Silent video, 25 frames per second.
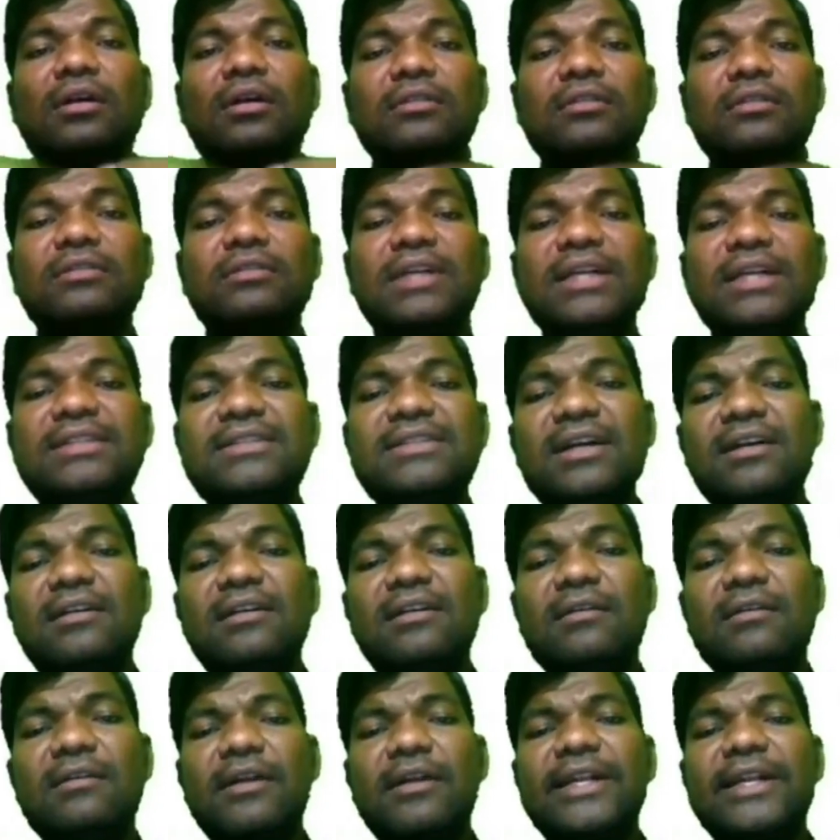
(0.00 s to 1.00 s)
That's
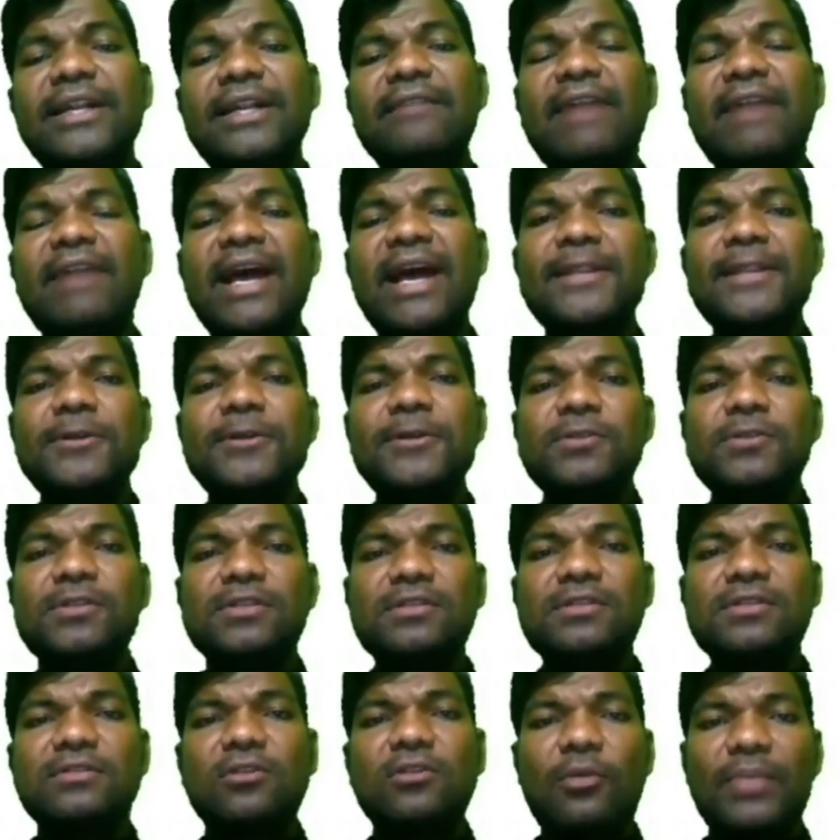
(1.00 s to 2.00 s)
the return
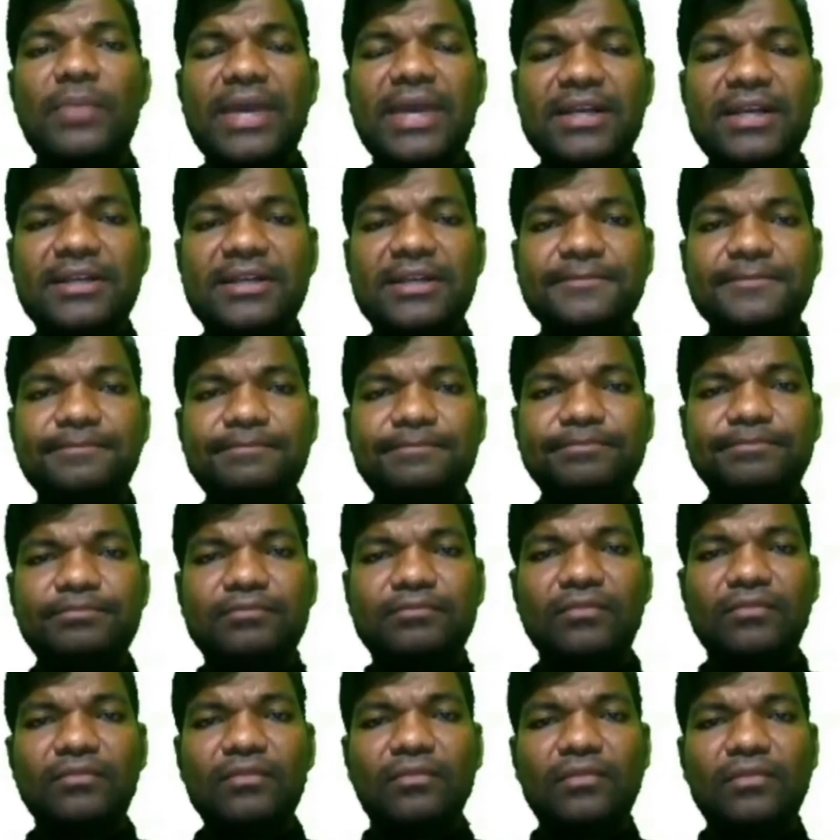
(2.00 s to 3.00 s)
values topic,
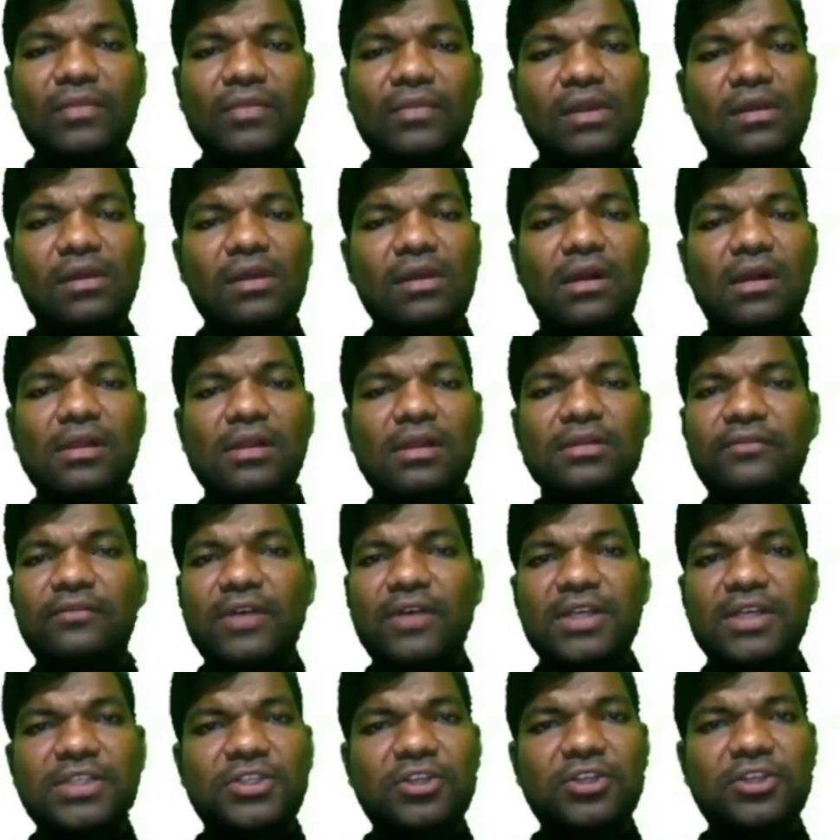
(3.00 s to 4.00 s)

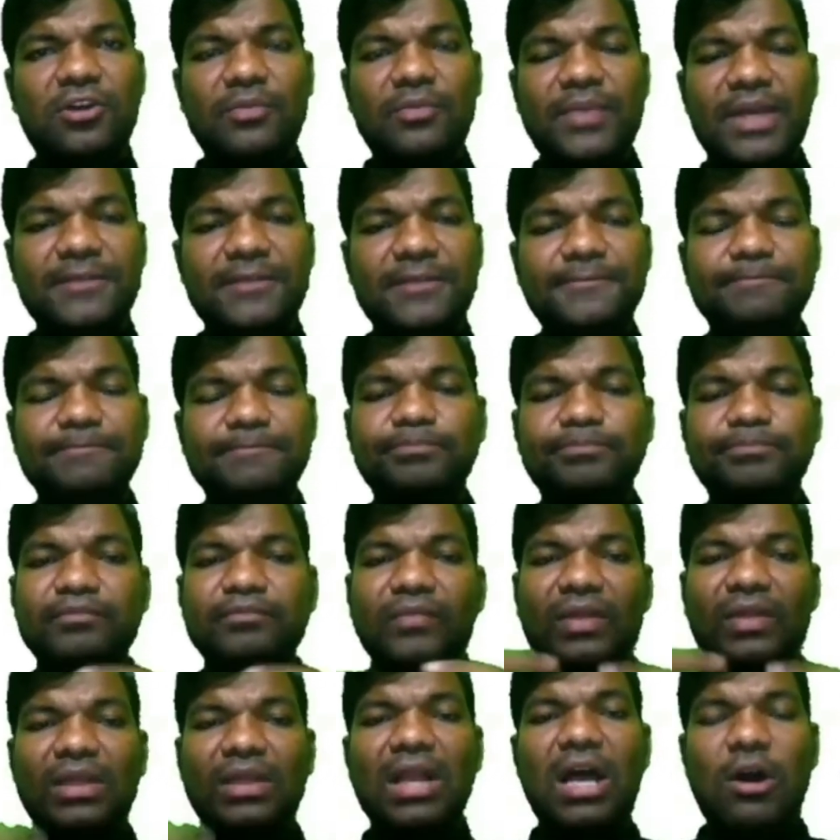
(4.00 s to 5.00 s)
first topic.
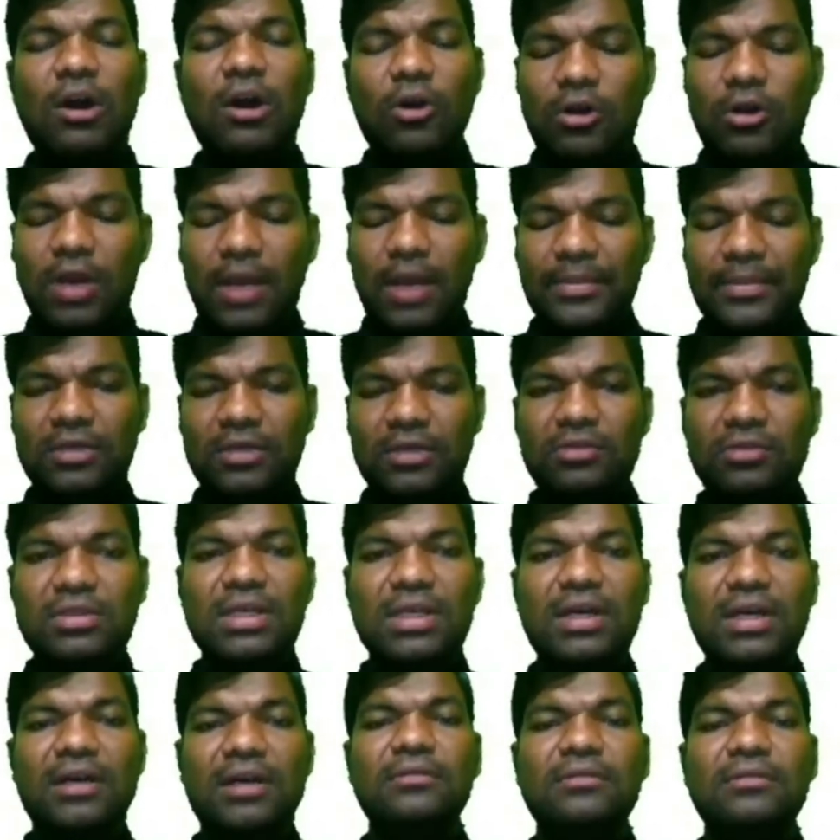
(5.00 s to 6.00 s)
Now coming to
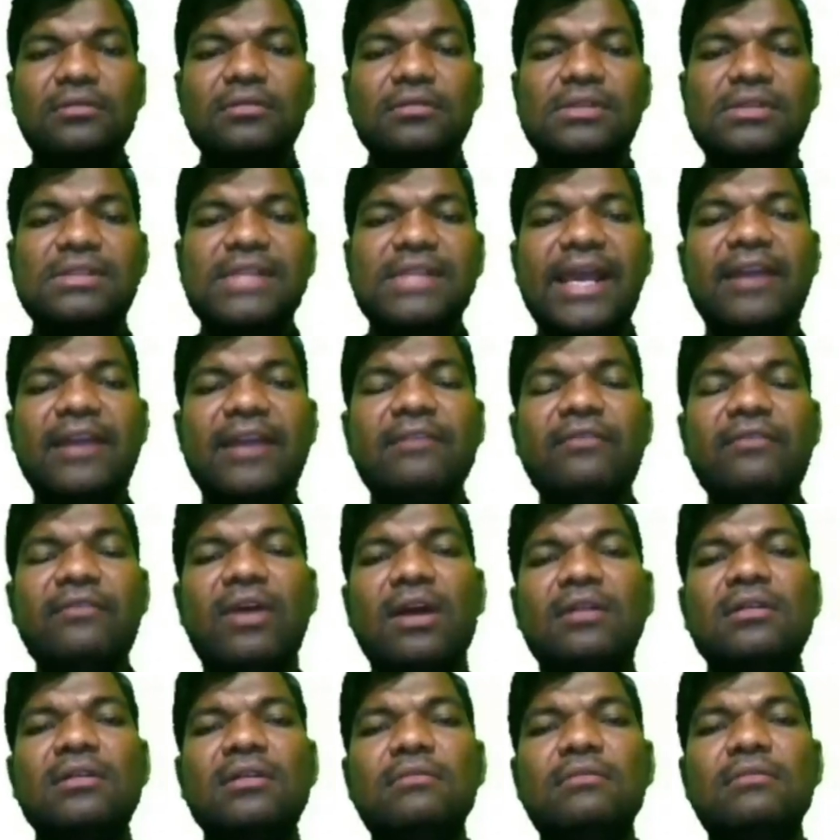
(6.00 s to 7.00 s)
the second
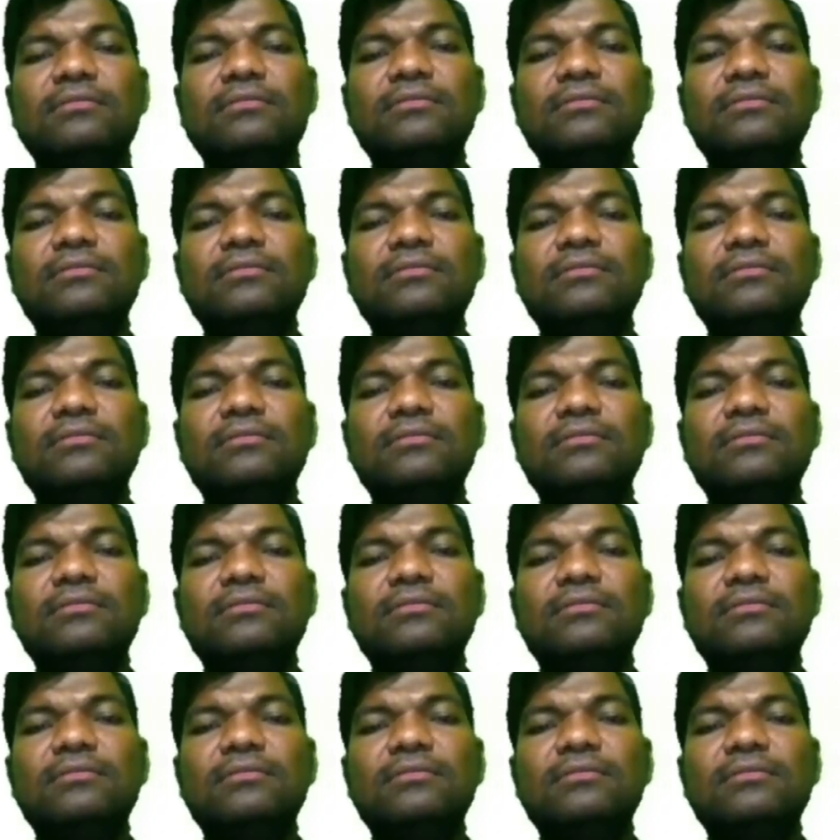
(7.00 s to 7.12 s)
one,